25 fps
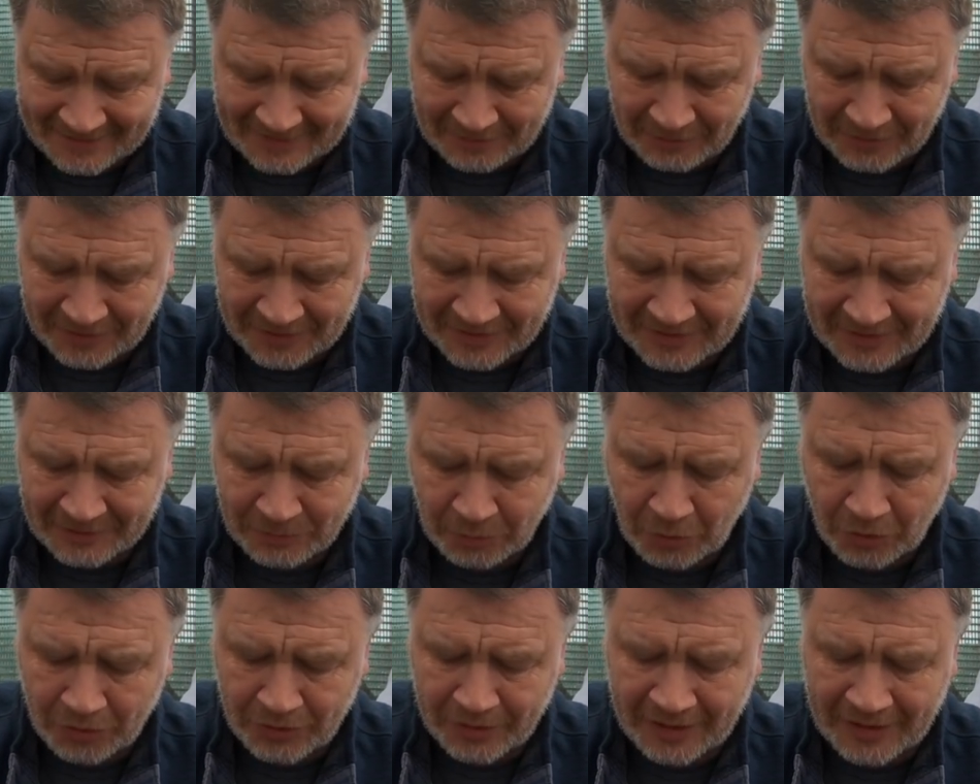Now this is
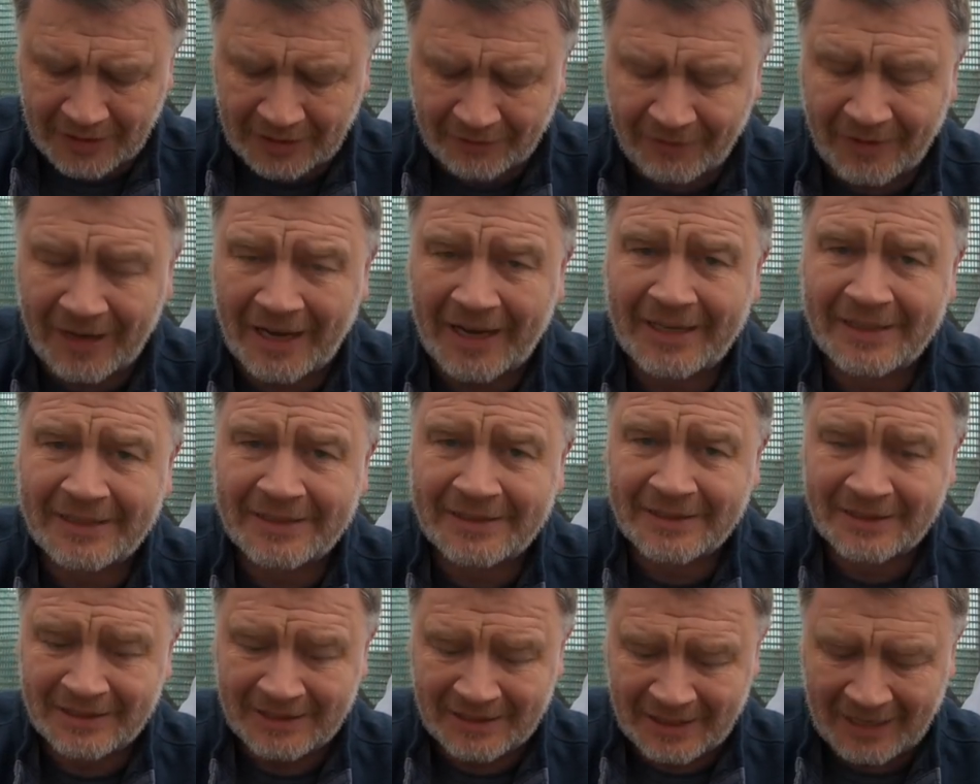one that I've
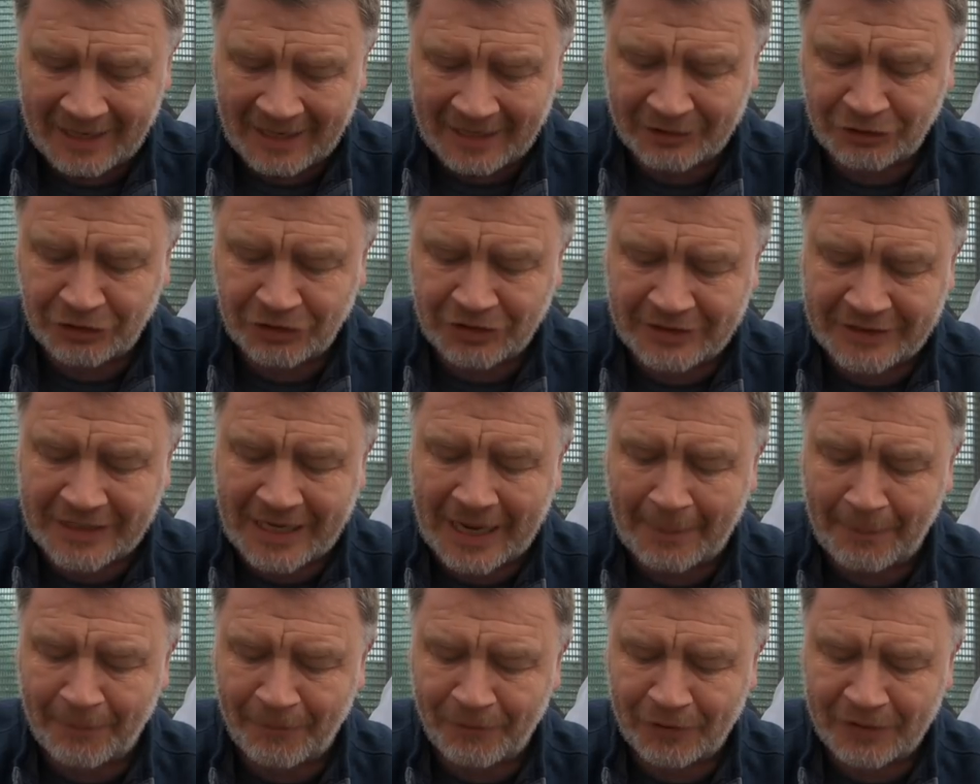had, I just
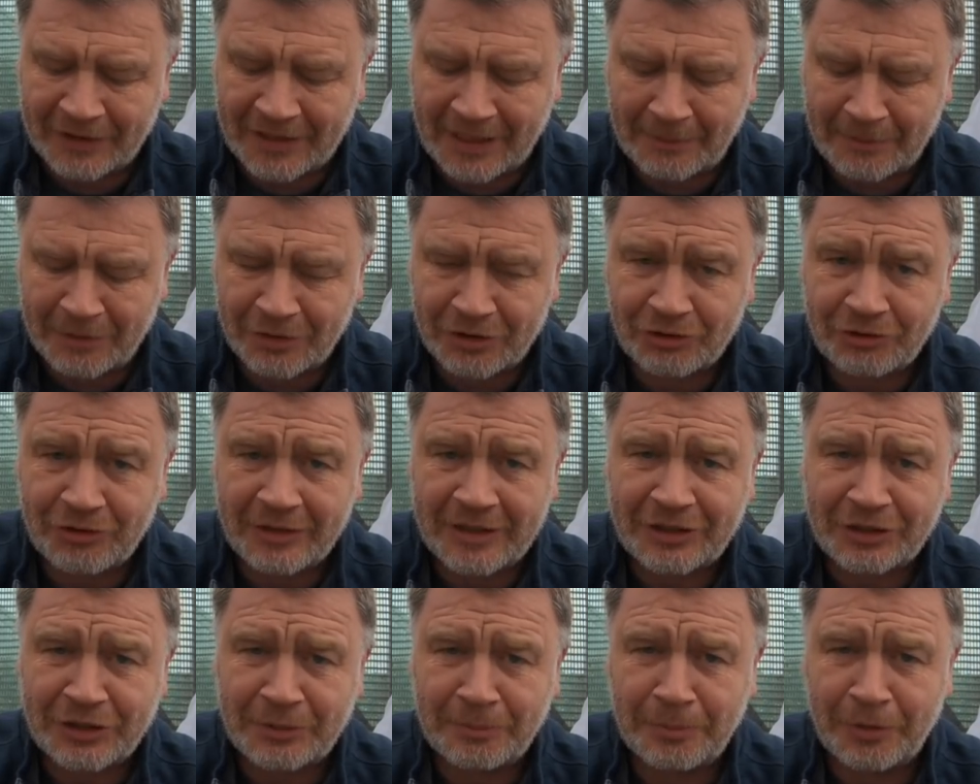kept for
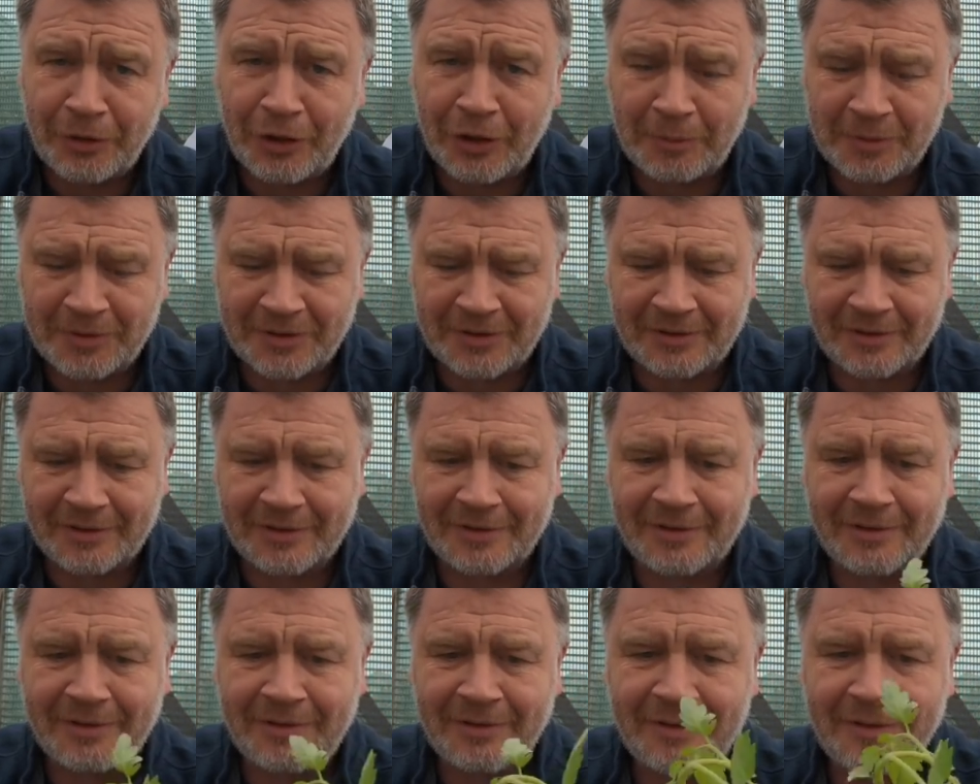demonstration
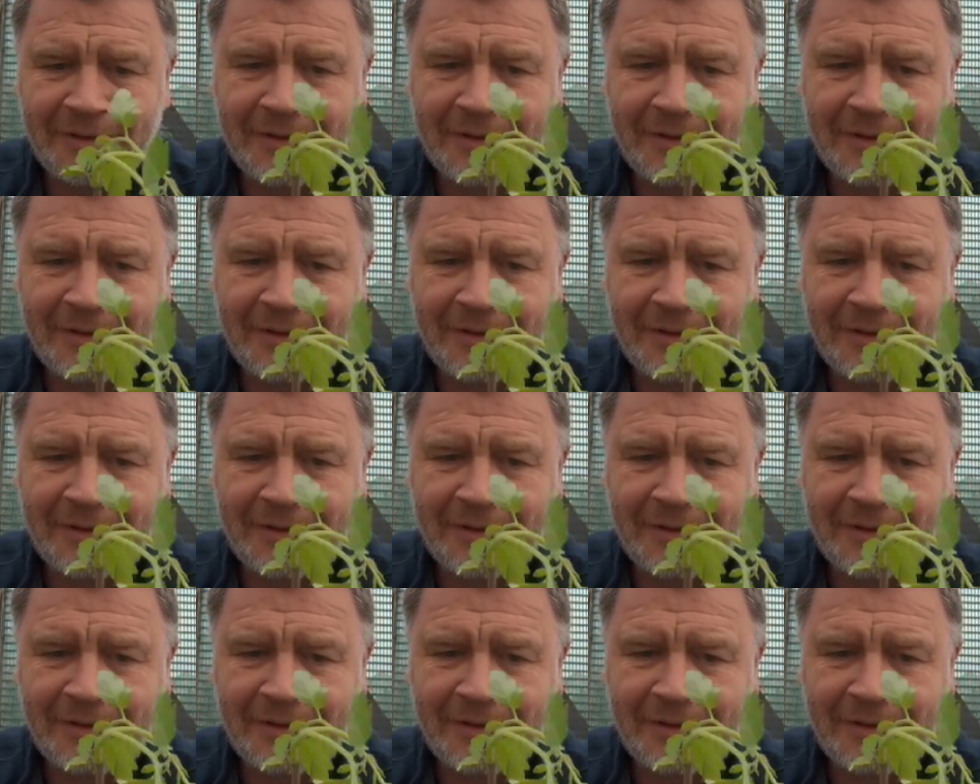purposes.